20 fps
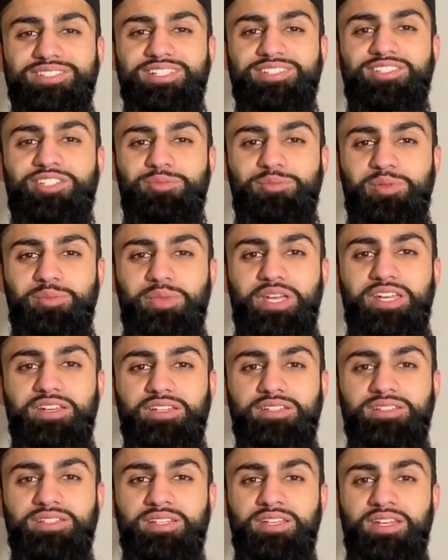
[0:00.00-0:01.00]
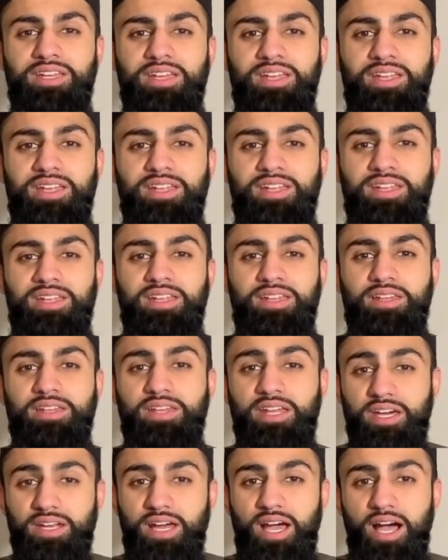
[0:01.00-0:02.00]
needs to be made
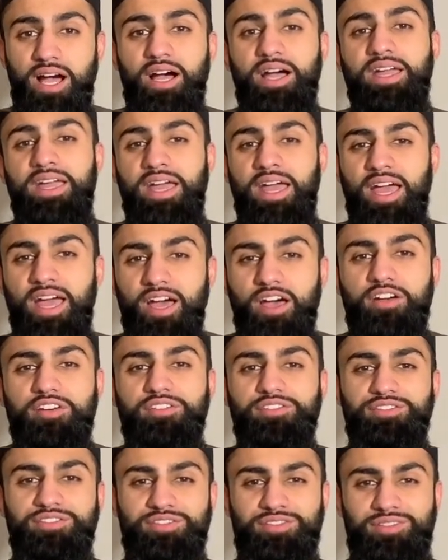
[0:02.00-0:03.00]
that I have